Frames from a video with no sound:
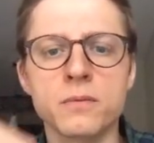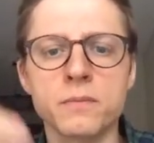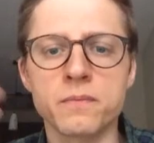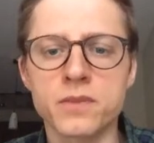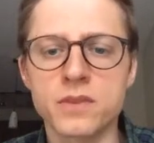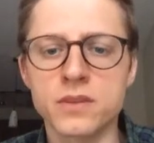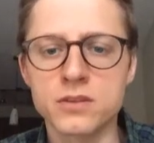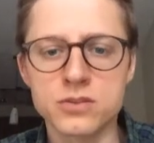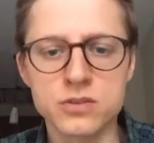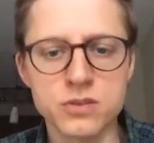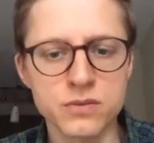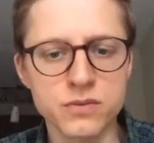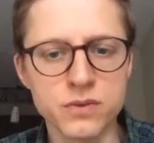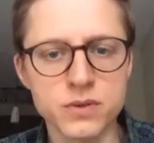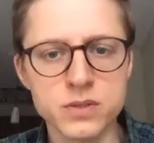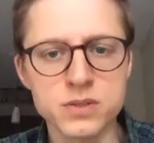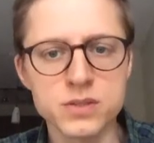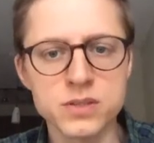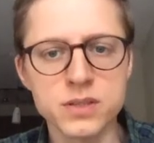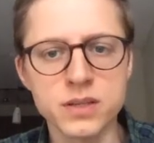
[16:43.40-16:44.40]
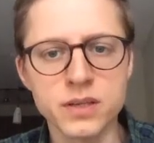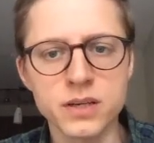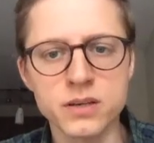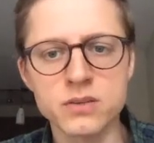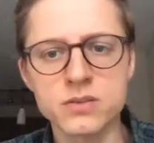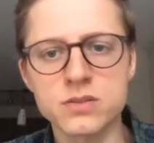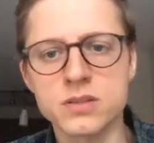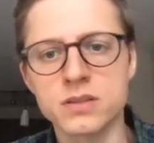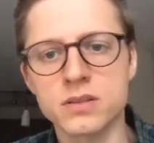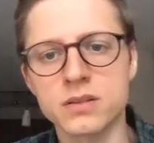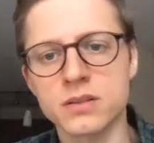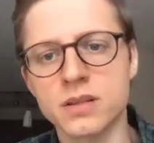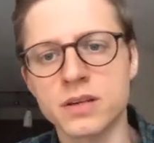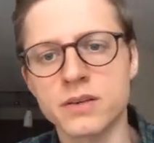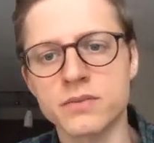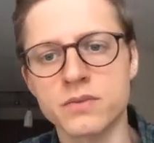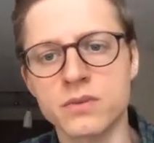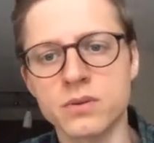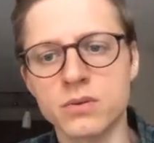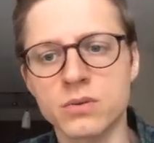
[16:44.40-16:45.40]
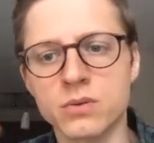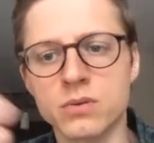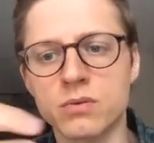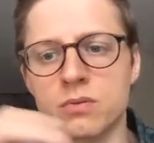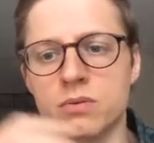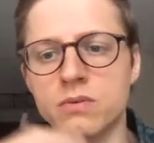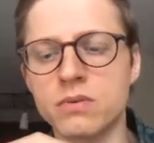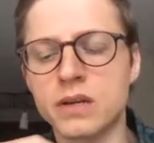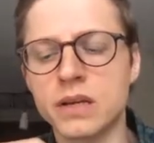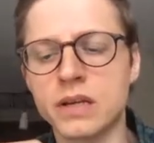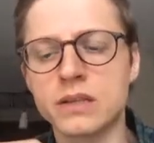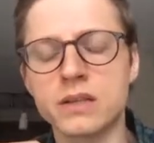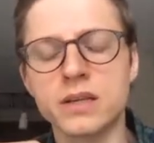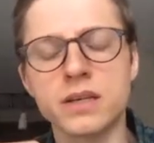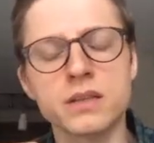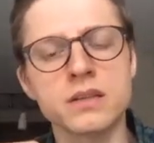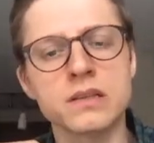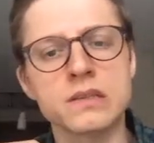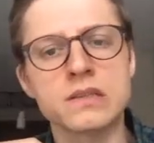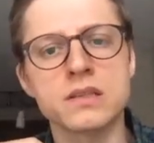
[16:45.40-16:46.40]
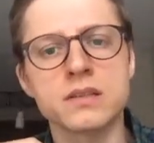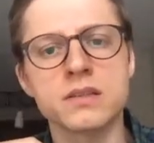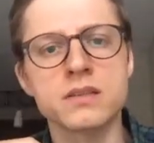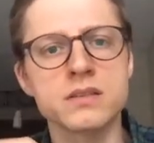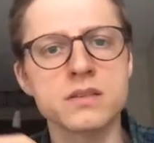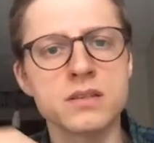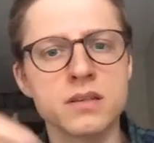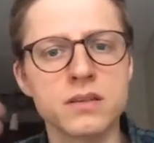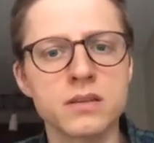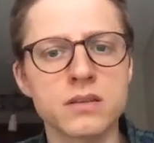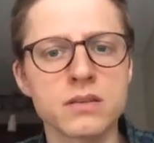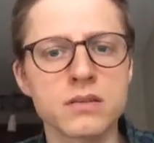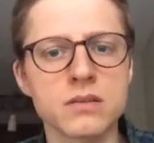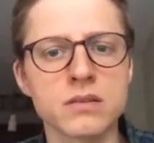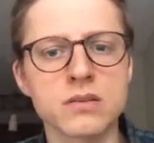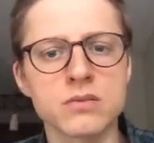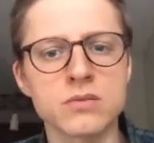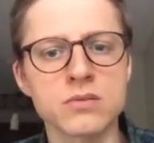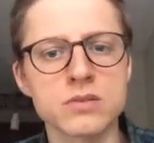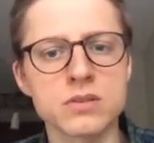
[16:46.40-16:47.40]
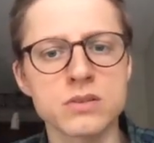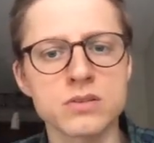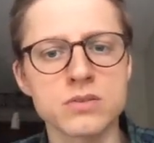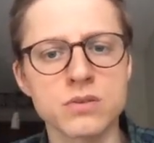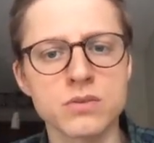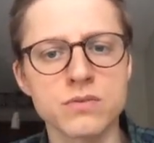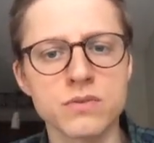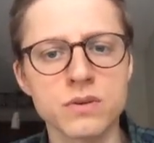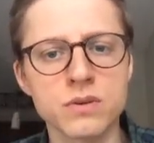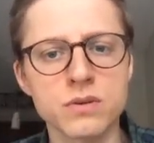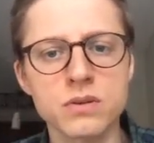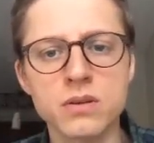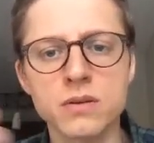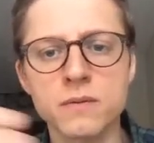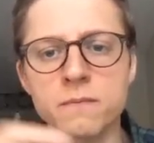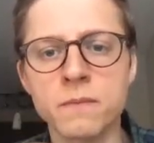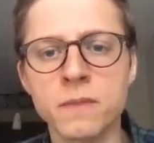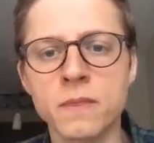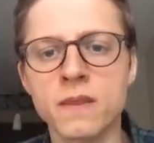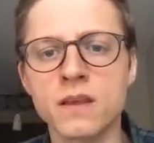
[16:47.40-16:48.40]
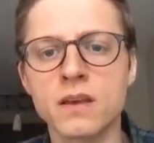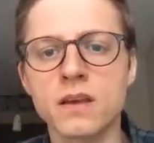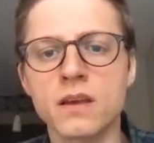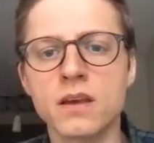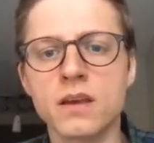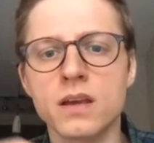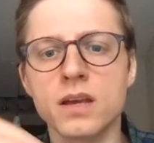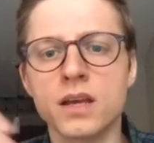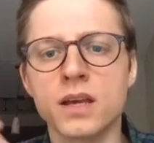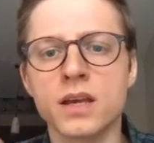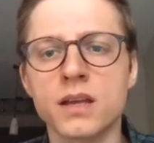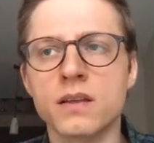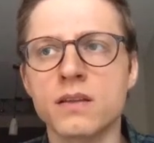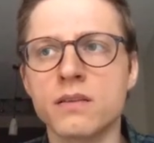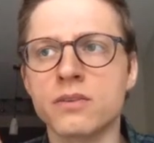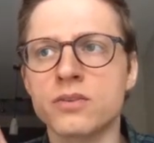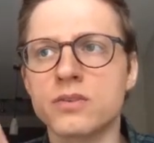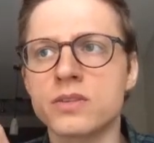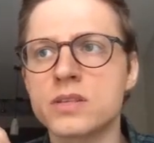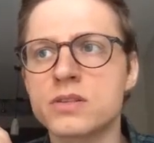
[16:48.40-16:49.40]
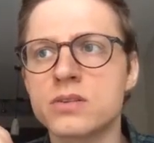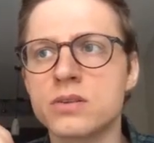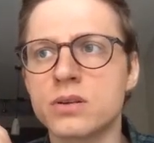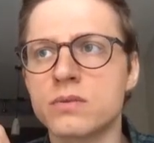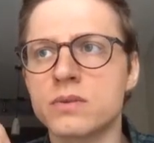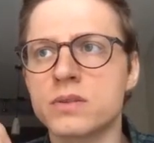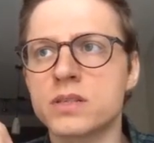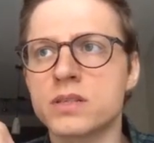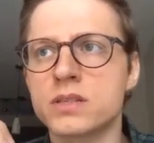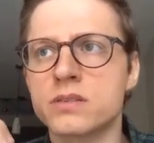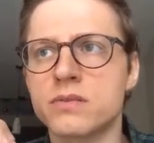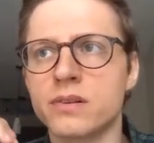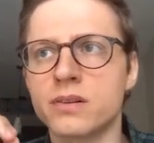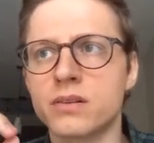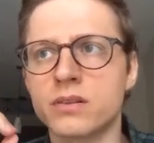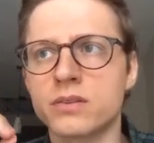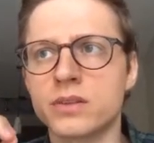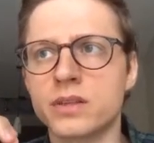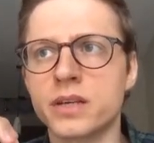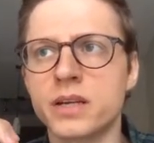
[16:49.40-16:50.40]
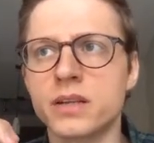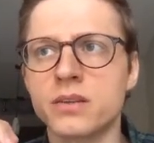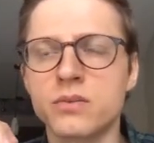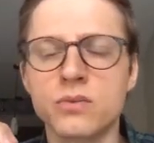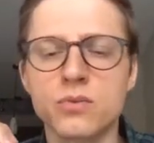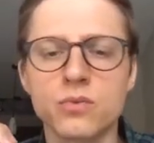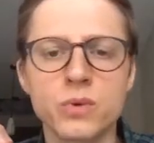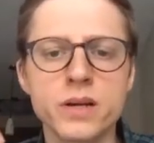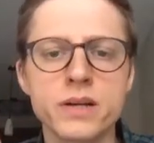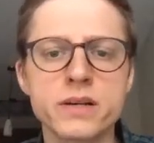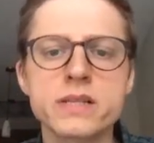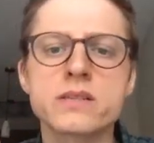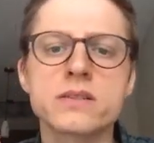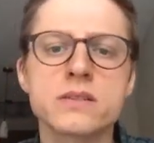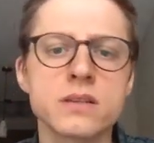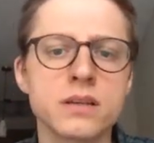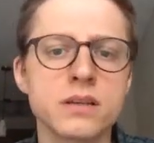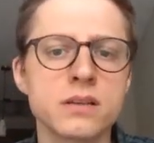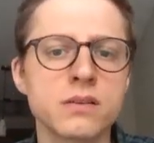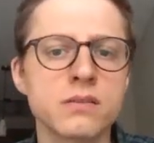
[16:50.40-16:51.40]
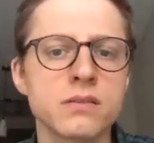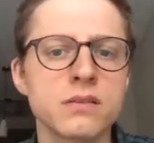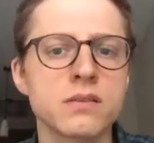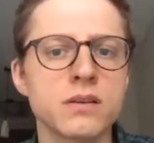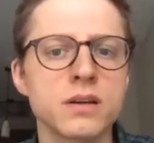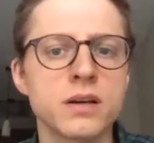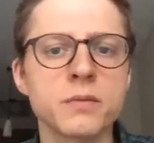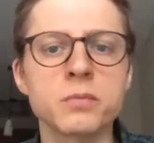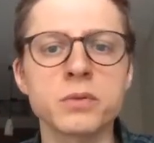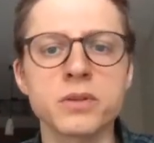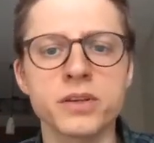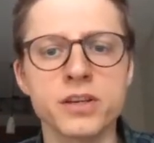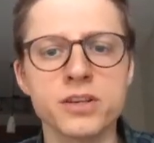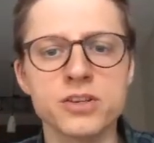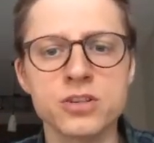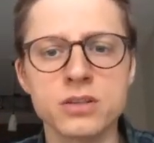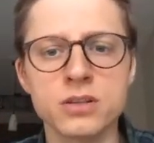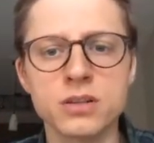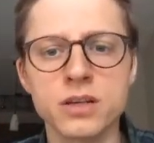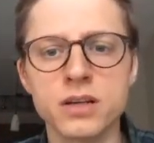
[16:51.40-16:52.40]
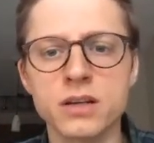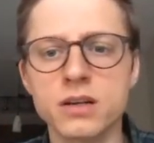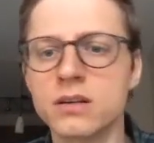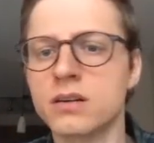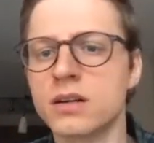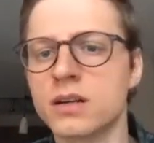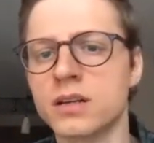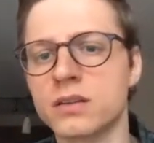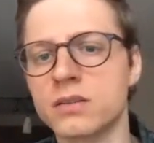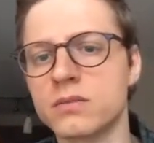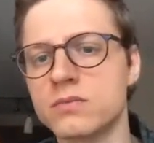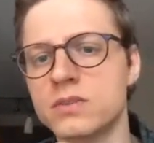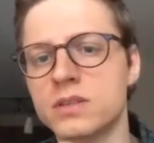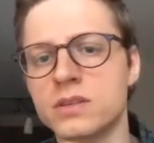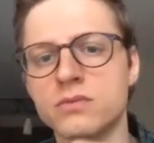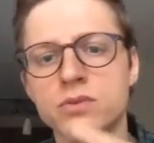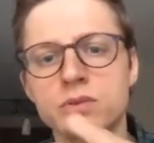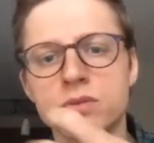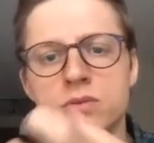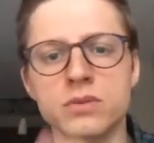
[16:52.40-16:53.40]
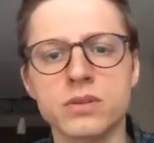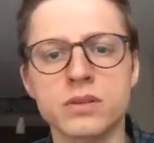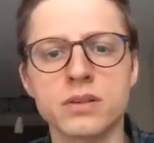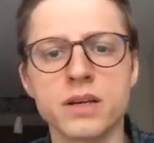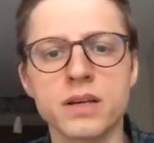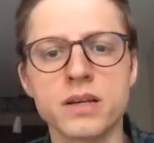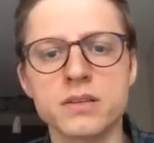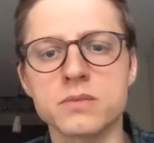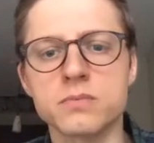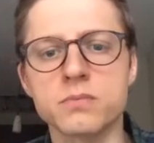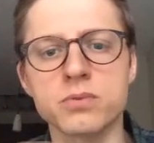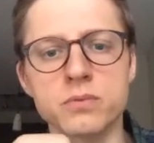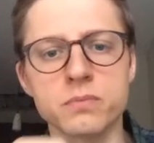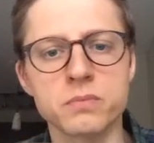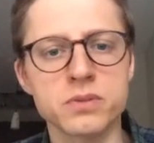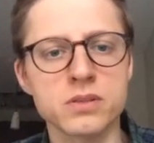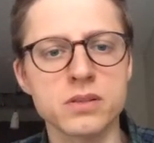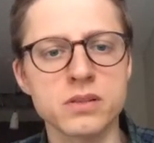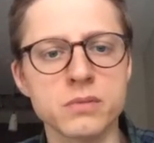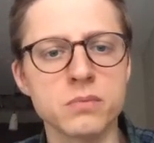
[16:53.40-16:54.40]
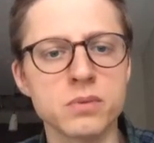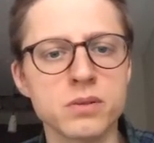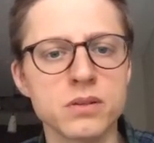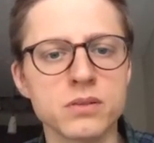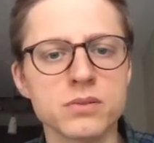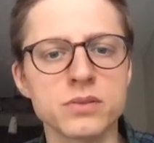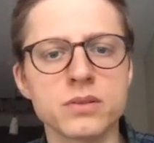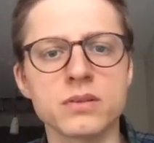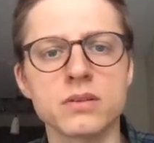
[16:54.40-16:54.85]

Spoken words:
storefront scenarios that allow to query data that is needed on the storefront. And these services will contain very thin application layer, and they would utilize purposely built